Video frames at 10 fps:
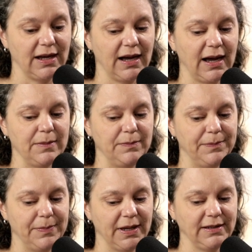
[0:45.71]
I
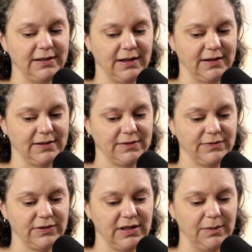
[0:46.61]
beg God
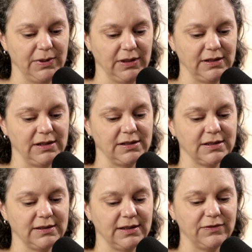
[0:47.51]
for the ability
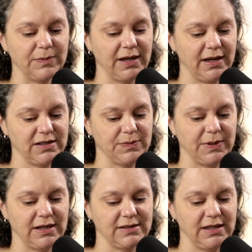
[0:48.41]
to love my
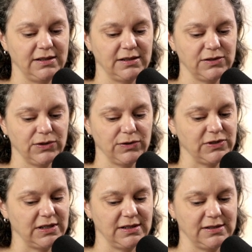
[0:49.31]
husband as he deserves
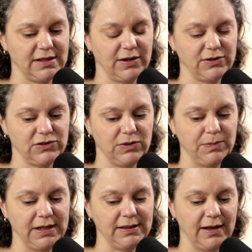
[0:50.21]
and desires to
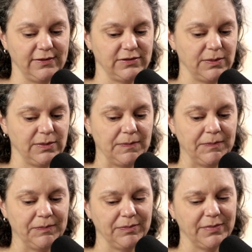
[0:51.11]
be loved.
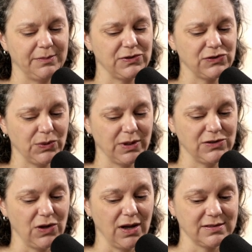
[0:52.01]
But I'm so
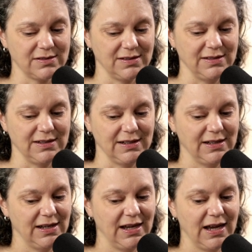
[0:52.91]
exhausted.
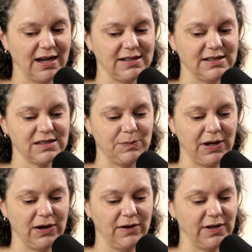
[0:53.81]
I
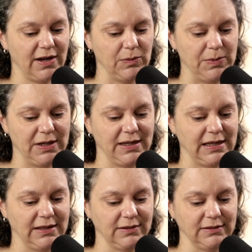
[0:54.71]
despair of ever being
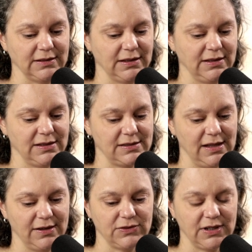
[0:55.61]
healed in this
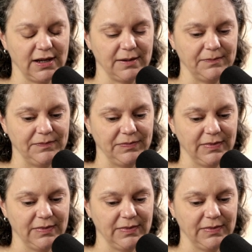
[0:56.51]
lifetime.